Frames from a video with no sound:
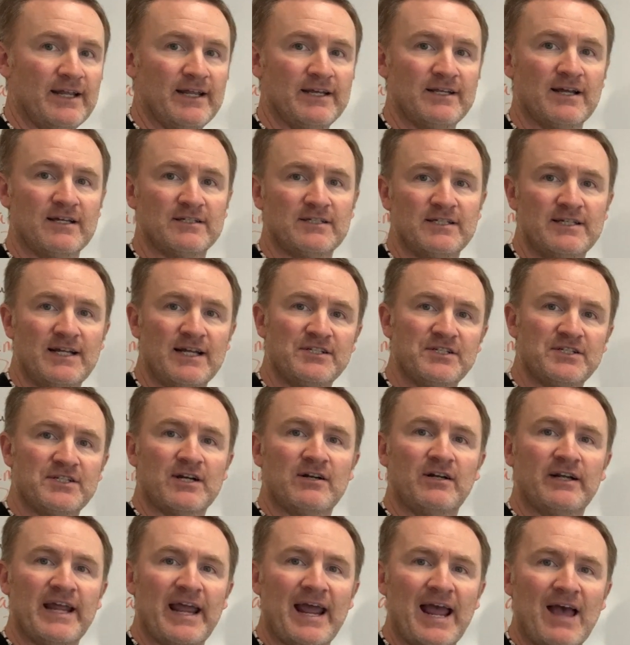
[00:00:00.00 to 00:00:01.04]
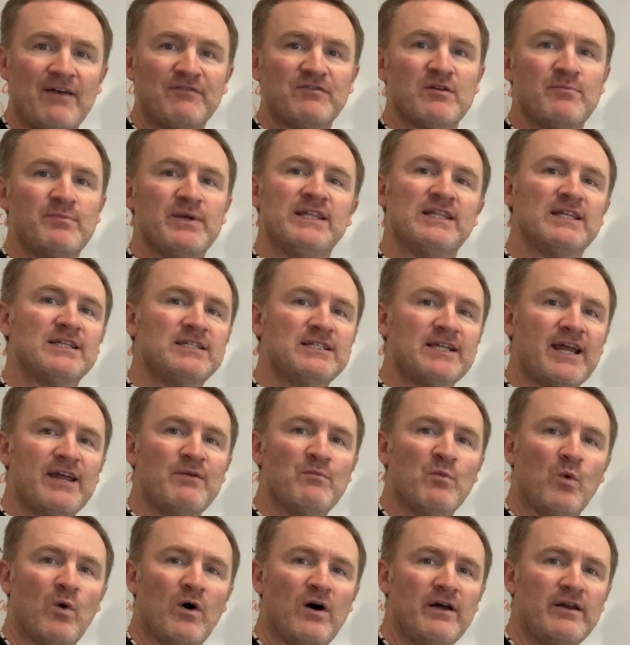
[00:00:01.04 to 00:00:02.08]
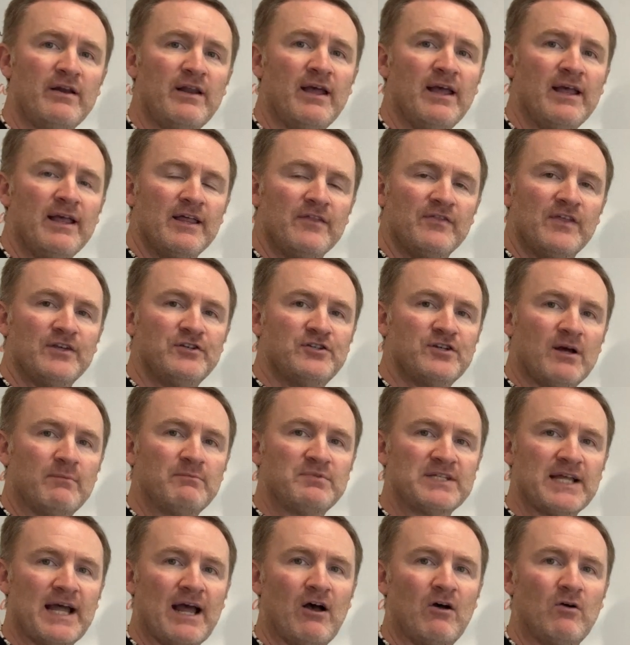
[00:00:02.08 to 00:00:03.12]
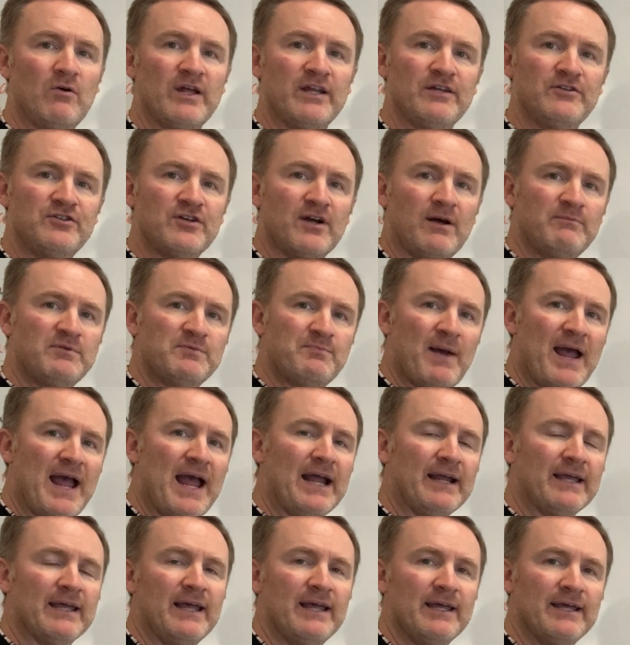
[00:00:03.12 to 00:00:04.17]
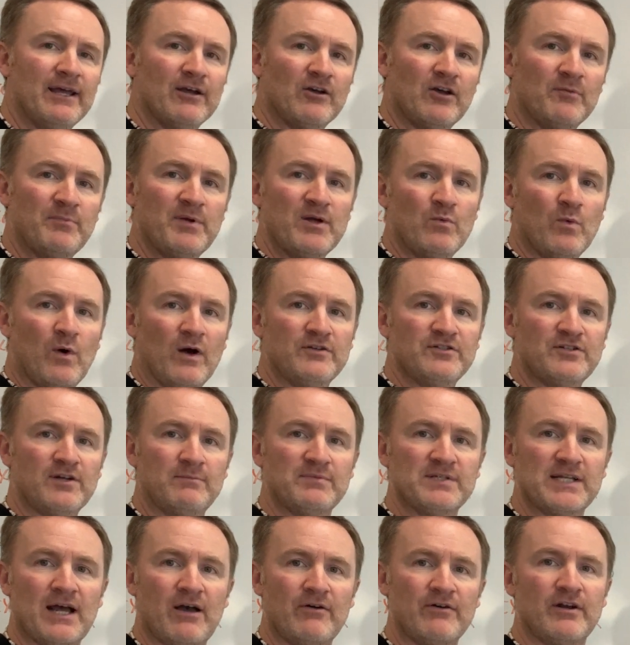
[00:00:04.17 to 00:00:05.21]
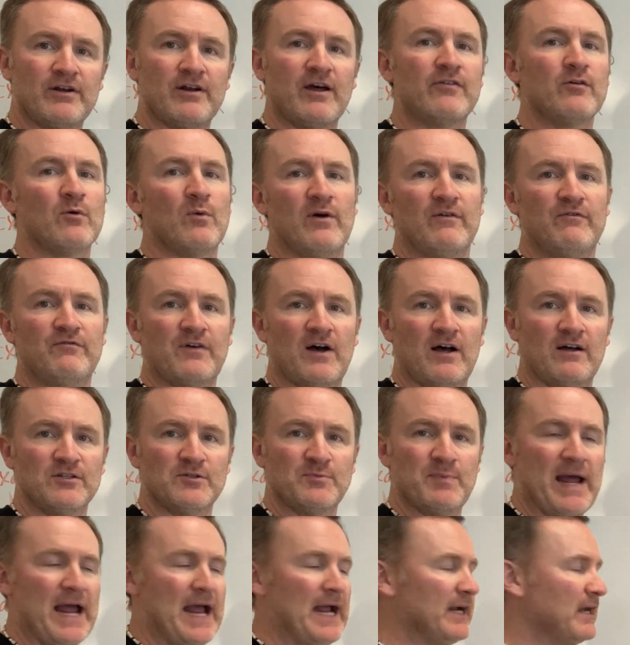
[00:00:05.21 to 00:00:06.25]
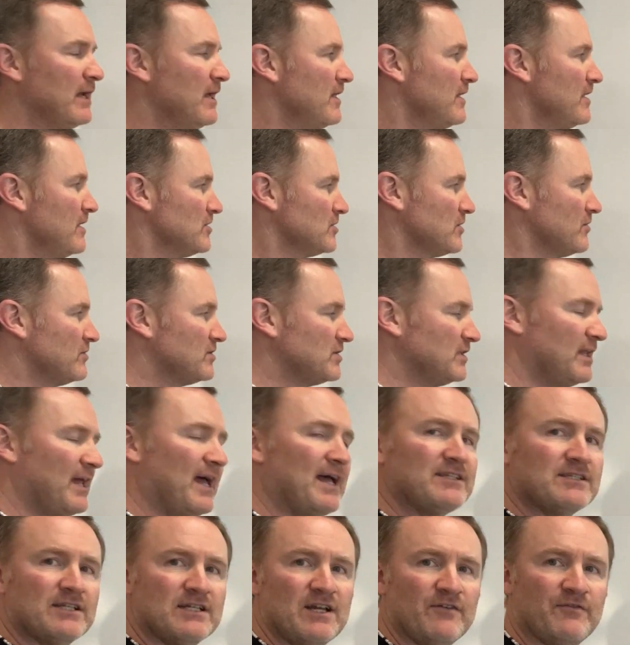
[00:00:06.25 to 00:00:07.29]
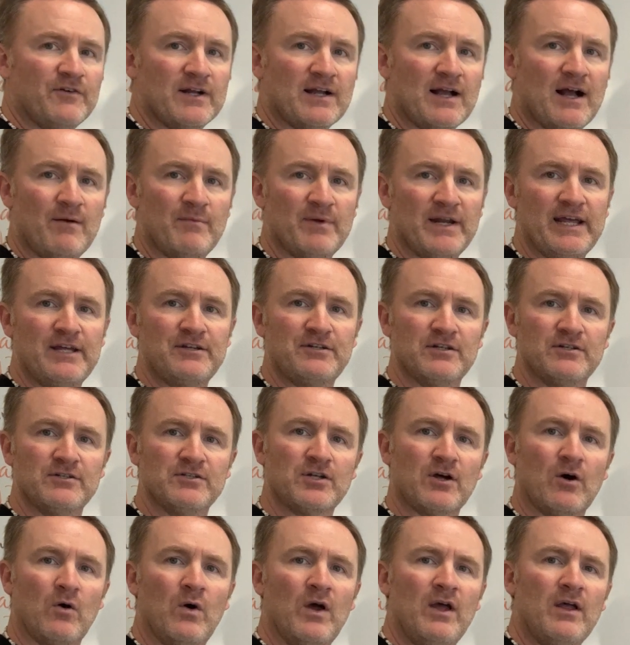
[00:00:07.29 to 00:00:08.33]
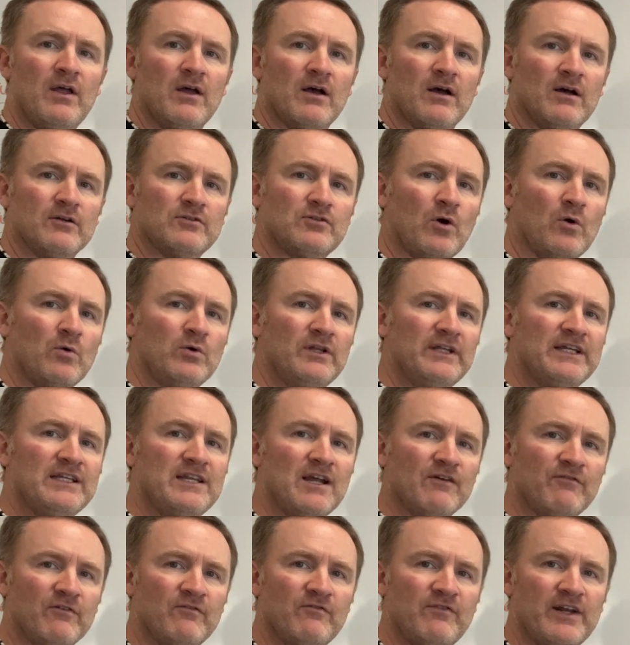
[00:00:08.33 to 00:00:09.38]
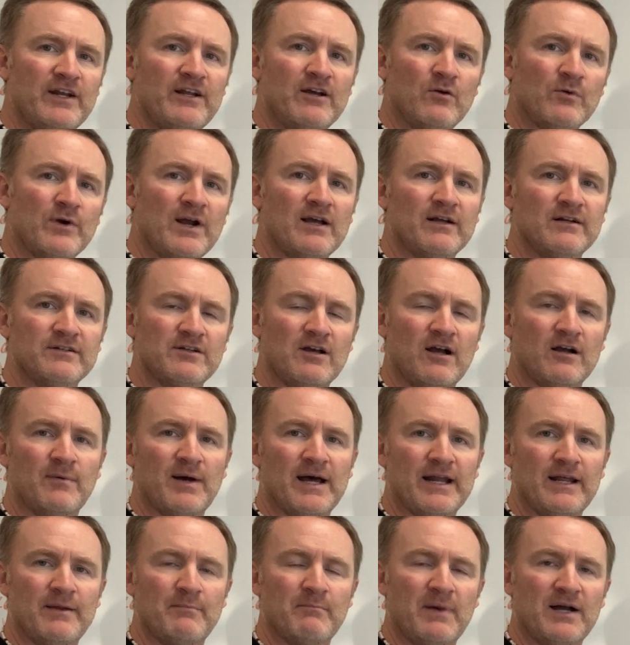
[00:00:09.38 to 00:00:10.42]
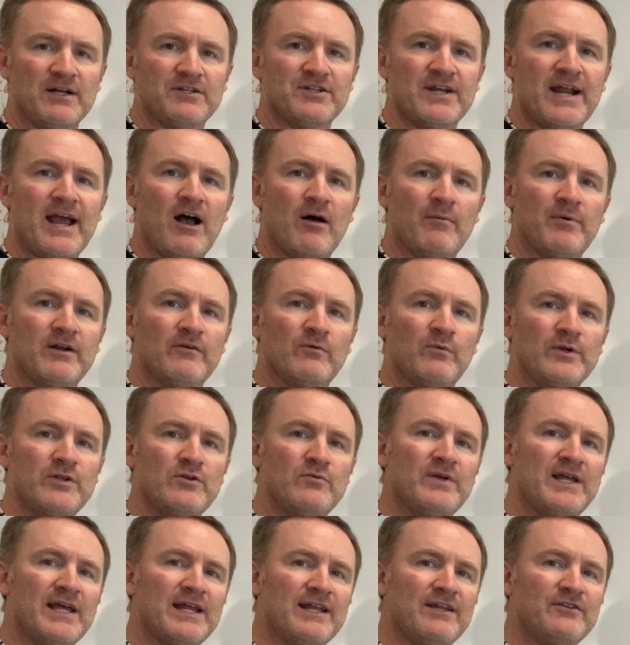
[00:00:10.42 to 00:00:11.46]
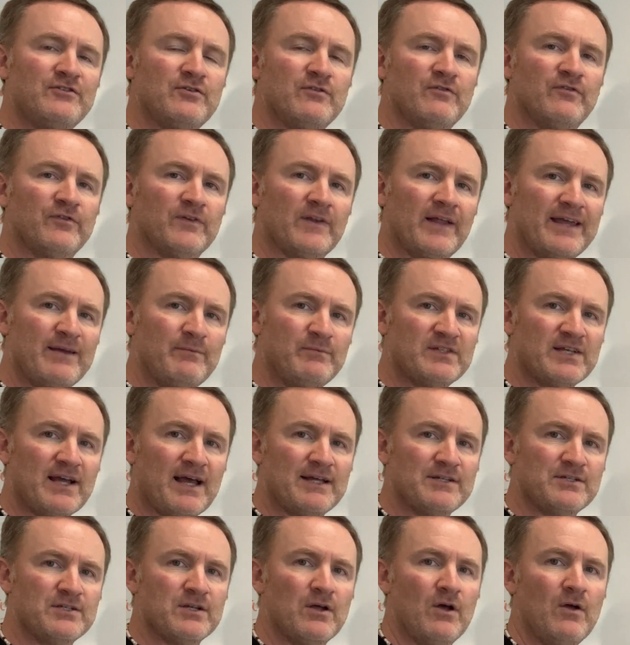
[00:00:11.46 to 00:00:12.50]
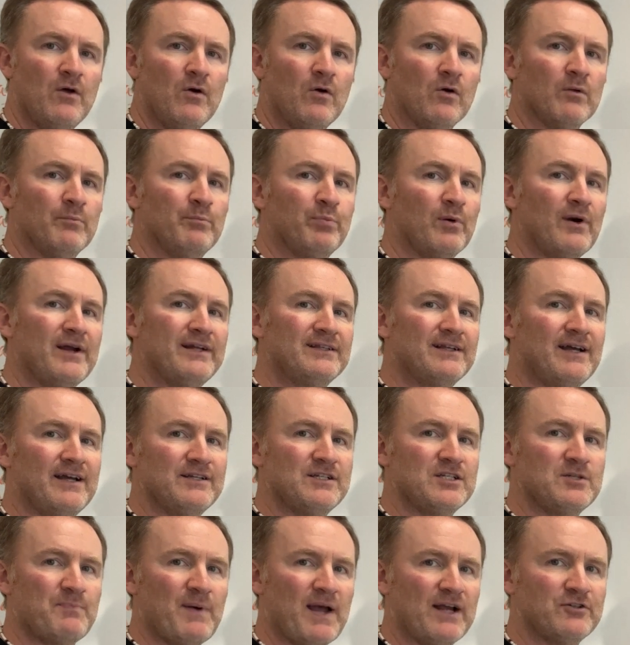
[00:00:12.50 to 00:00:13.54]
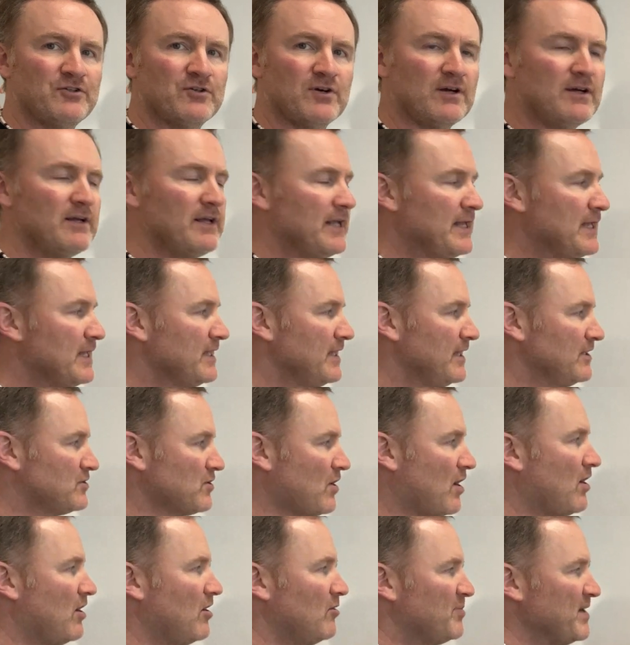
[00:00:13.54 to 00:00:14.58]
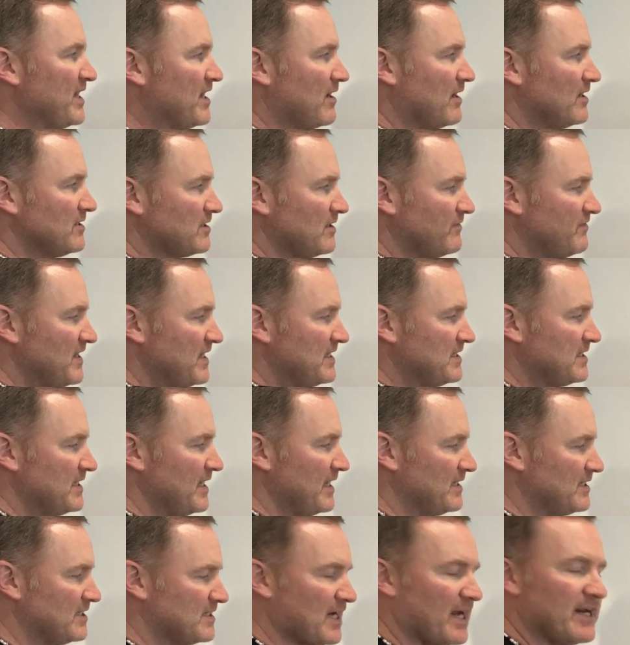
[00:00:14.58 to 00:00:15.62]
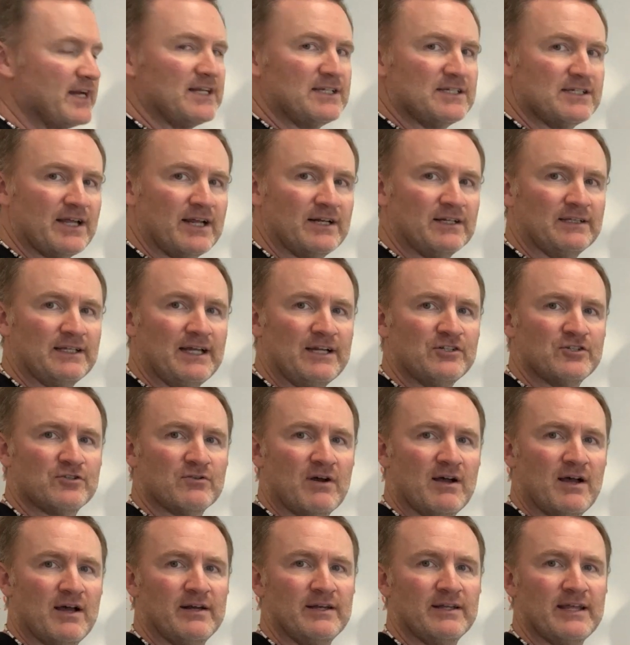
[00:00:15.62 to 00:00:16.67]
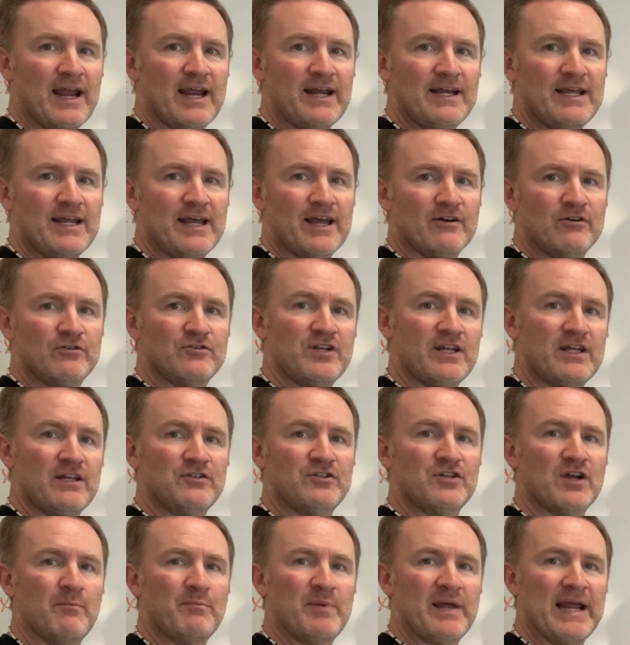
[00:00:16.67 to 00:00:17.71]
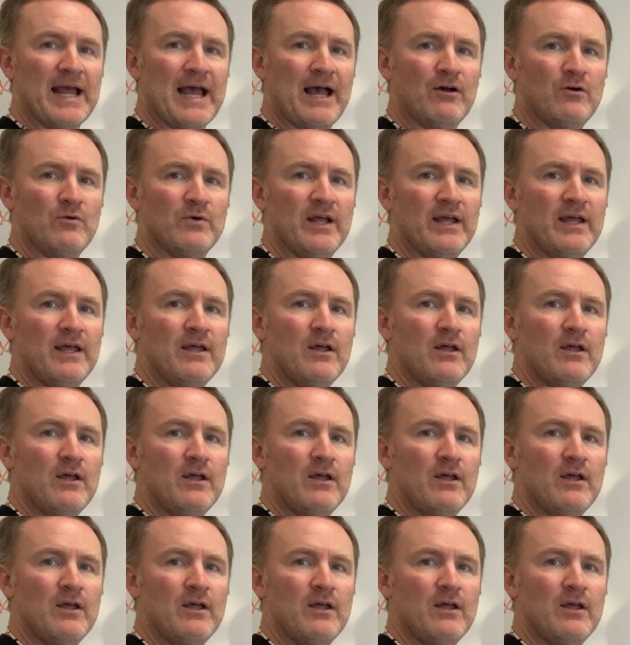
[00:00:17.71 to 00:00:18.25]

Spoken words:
It doesn't necessarily have to be the same one that jumps out and jumps back. It could be one jumps out and another one falls back. So there's lots of different combinations. So a totally different video, we're not going to talk about it much now, but when you get into flame tests or bright line spectra, it's all because of this excited state electron gaining energy and jumping out.